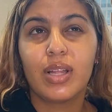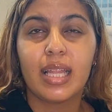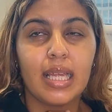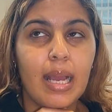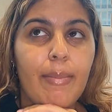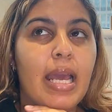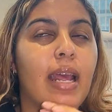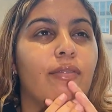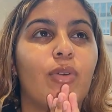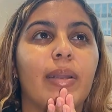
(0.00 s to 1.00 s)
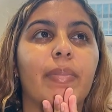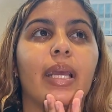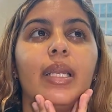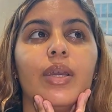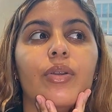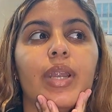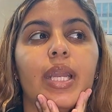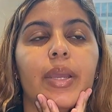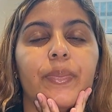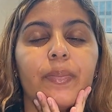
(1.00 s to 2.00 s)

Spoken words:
I think I might have one pending already.